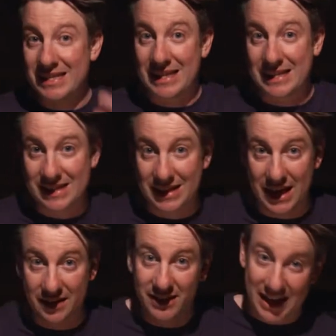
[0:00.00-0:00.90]
things
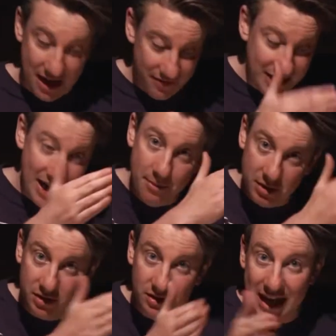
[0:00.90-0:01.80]
together. They have a
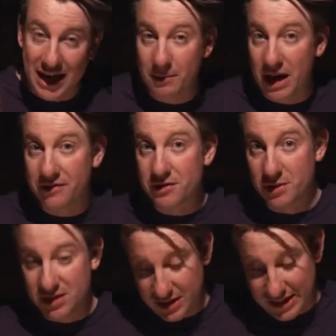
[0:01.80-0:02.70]
chemical name after
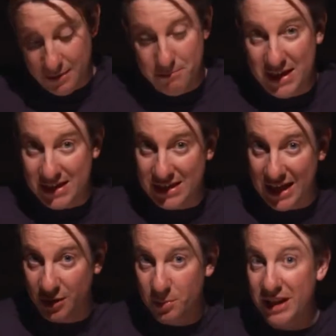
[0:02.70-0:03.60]
it, so they mix
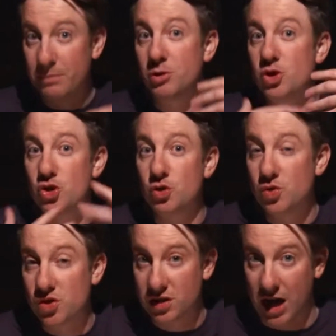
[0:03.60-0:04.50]
together, but they
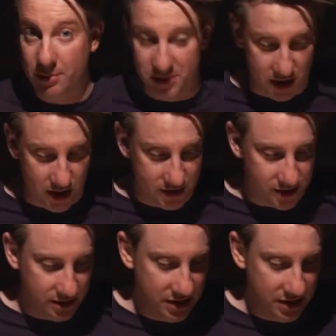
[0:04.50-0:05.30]
produce carbon dioxide.